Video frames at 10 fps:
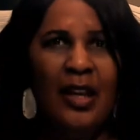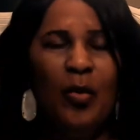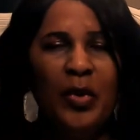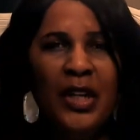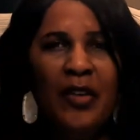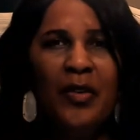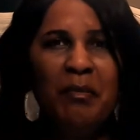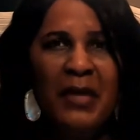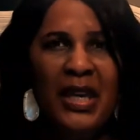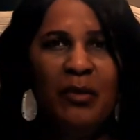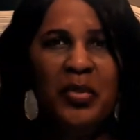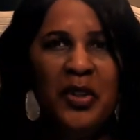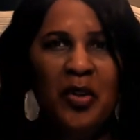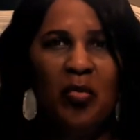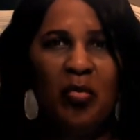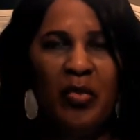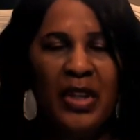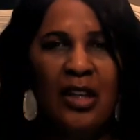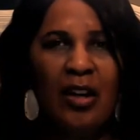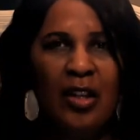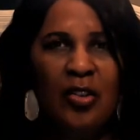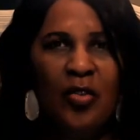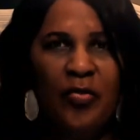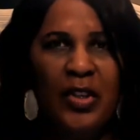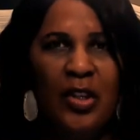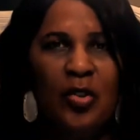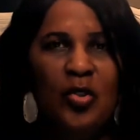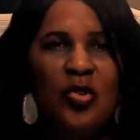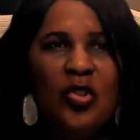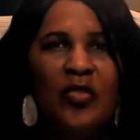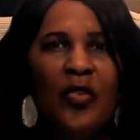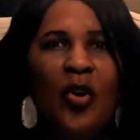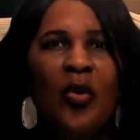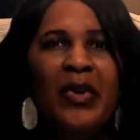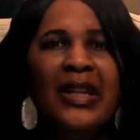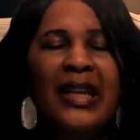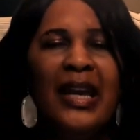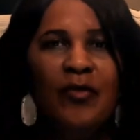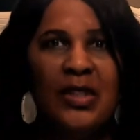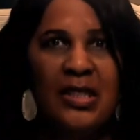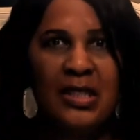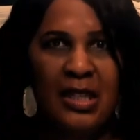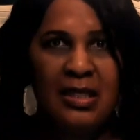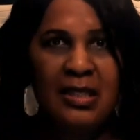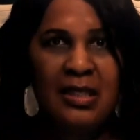Whenever men put a ring on your finger, you should have already have discussed the